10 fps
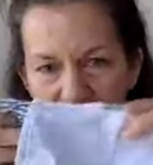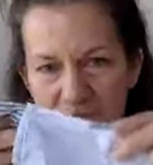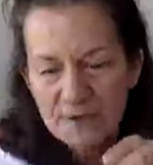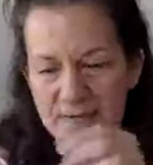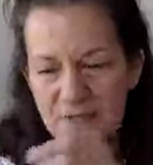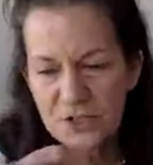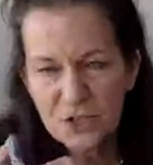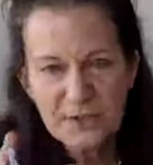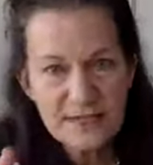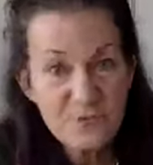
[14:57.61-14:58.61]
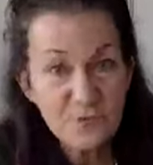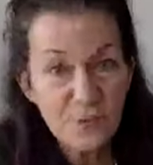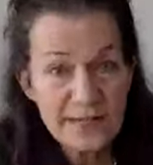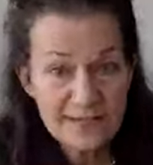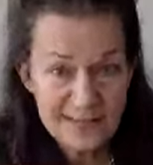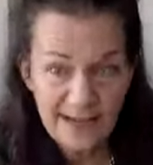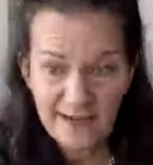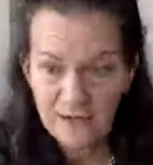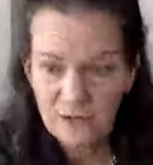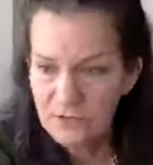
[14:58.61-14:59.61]
to do is turn this right
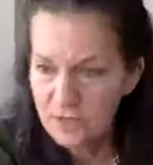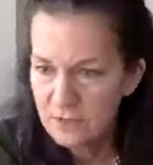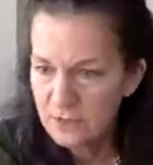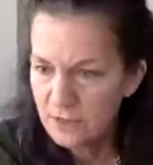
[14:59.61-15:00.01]
side out.